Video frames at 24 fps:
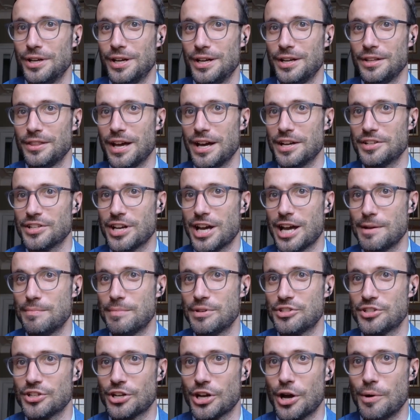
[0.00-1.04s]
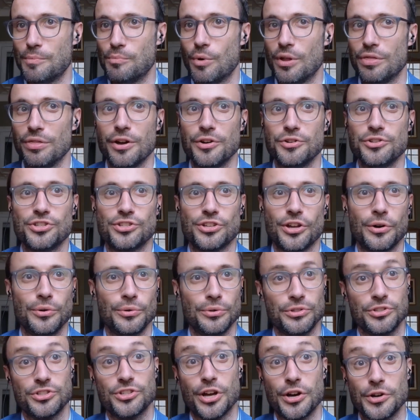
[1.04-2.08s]
that a time is to come when those
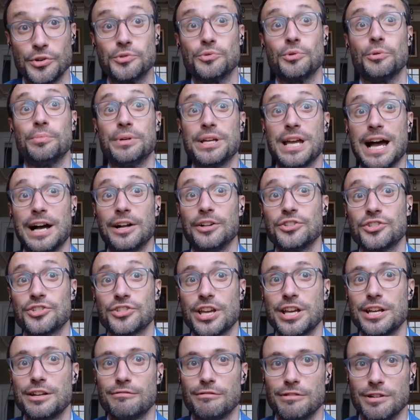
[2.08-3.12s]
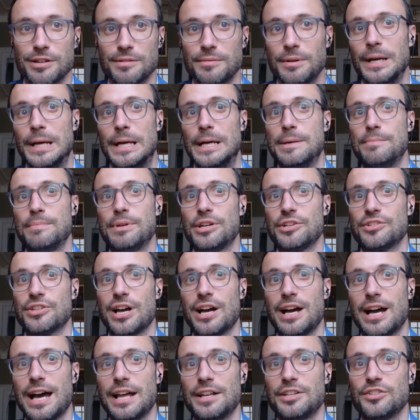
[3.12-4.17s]
stones will be held sacred, because
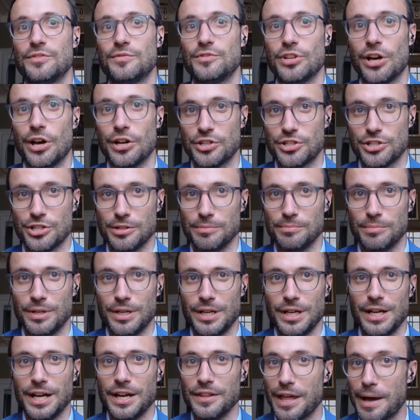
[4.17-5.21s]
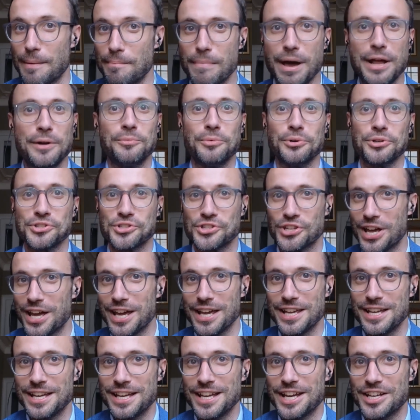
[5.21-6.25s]
our hands have touched them, and that men will
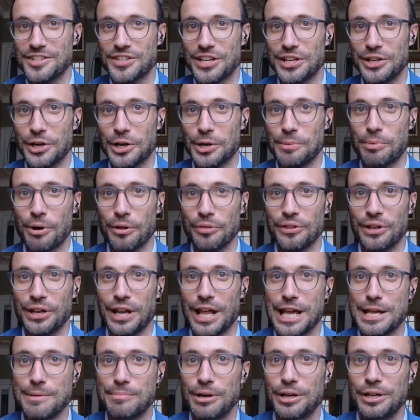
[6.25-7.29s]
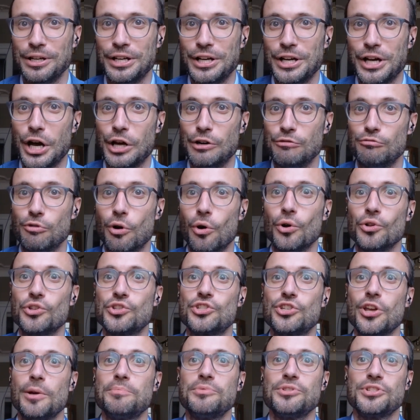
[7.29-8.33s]
say, as they look upon the labour and wrought
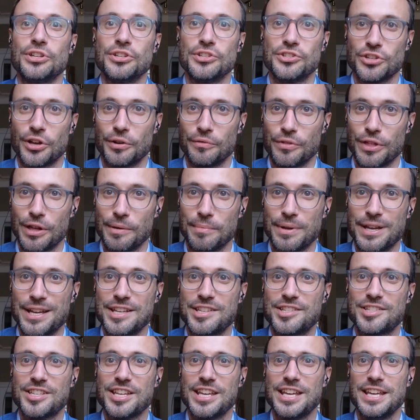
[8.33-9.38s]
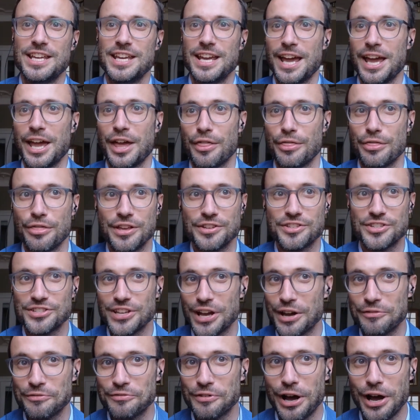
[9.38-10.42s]
substance of them, see, this is
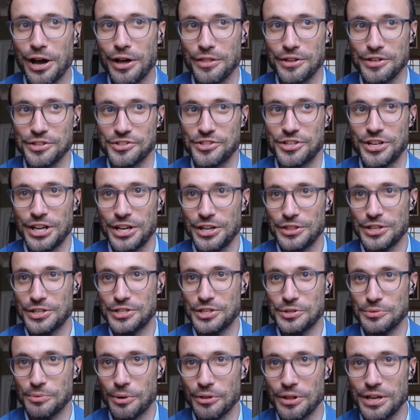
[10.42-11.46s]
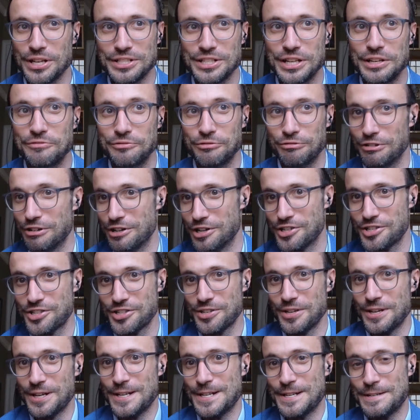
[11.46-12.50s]
our fathers, this is what they did for us."
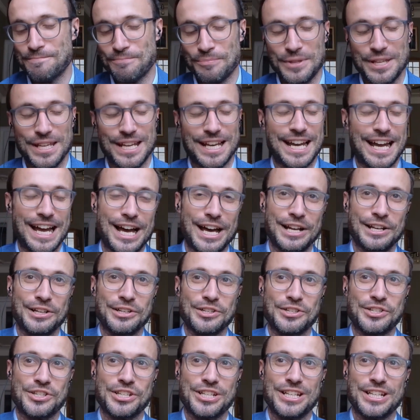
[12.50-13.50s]
And